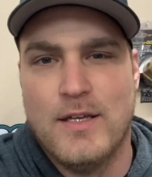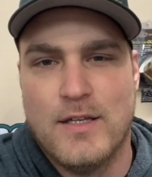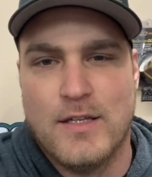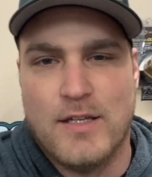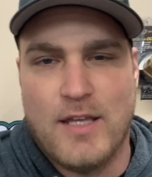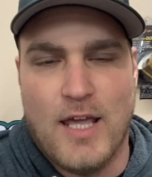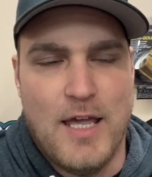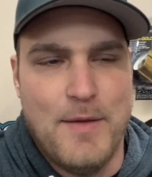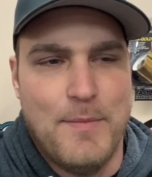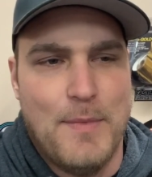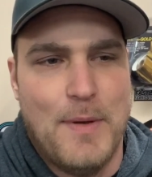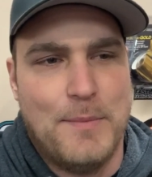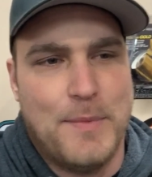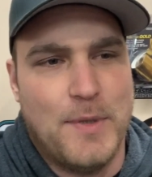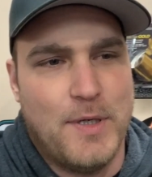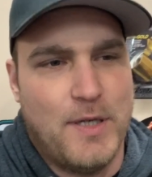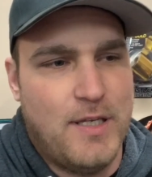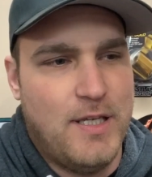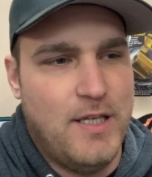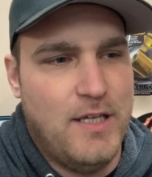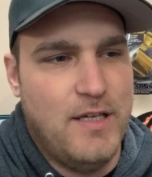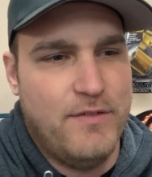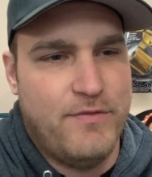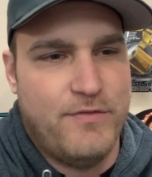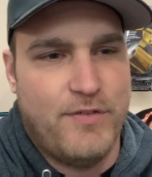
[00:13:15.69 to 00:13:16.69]
K-member
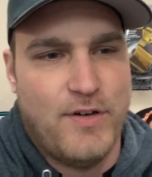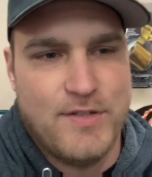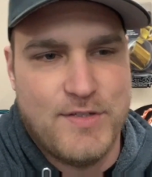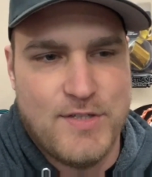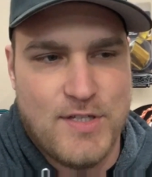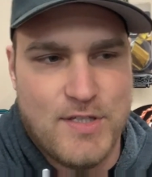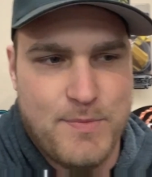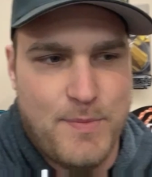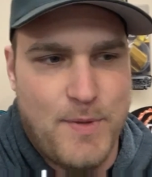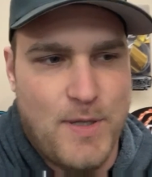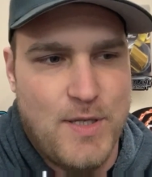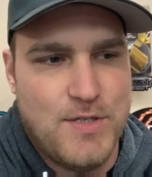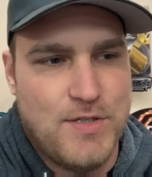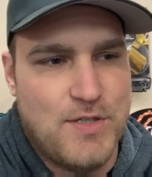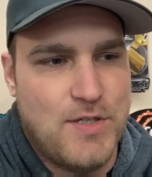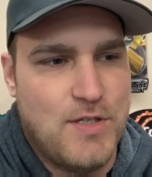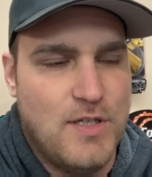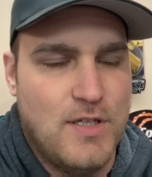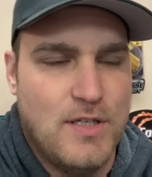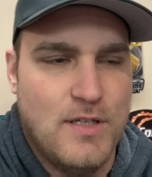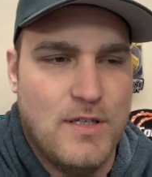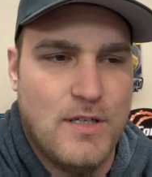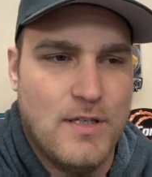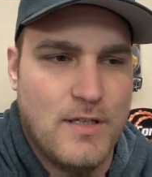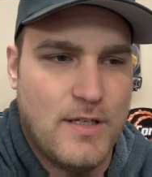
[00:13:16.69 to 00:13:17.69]
kit, front
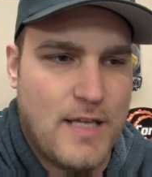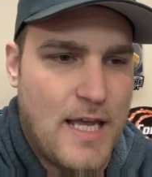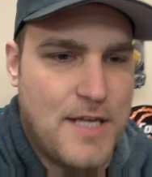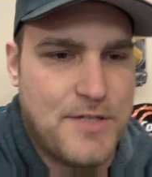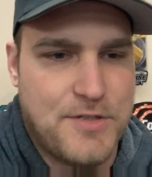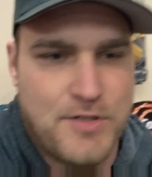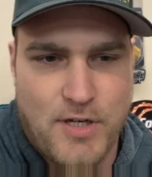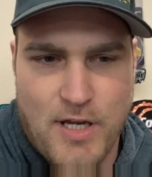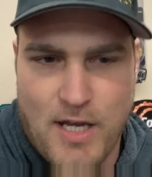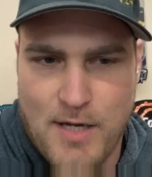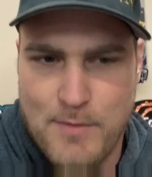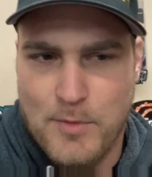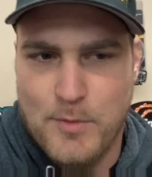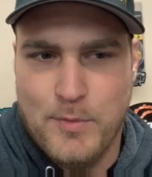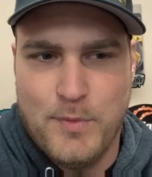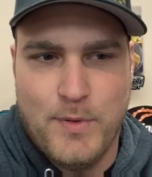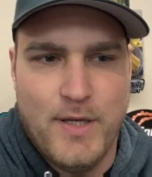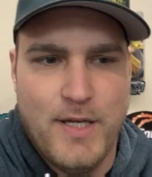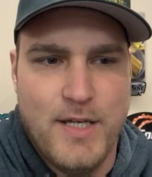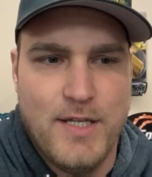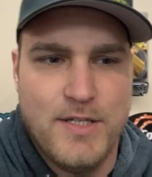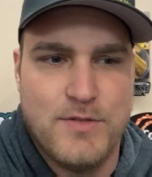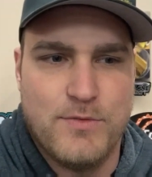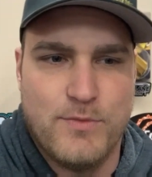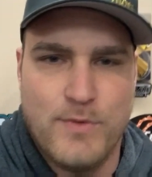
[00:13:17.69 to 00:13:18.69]
suspension, caster camber
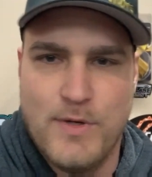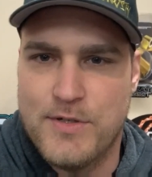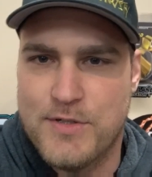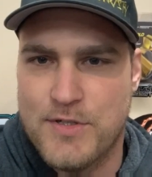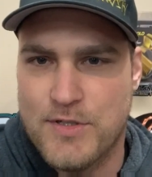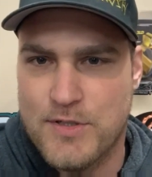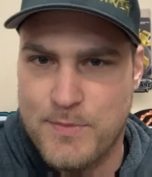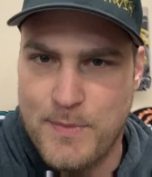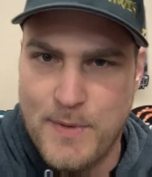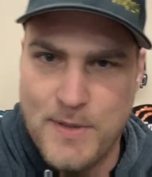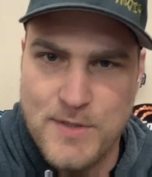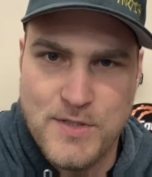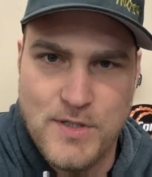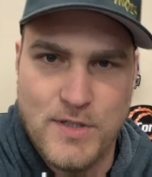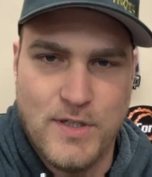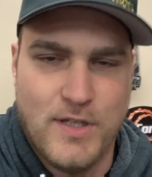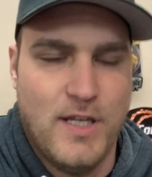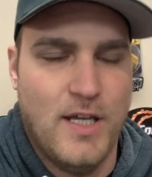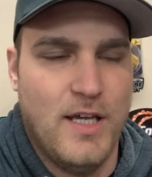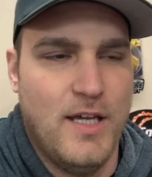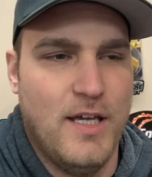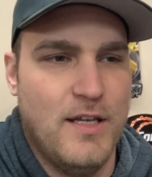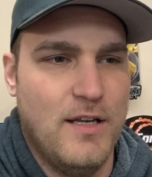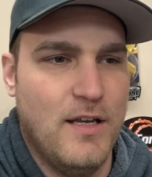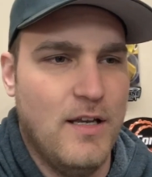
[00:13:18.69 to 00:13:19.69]
plates, rear suspension
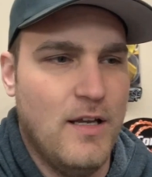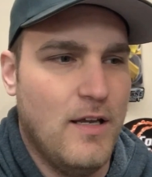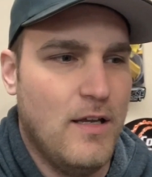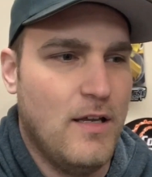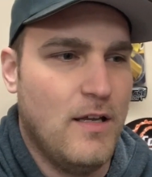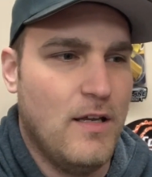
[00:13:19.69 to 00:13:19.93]
kit,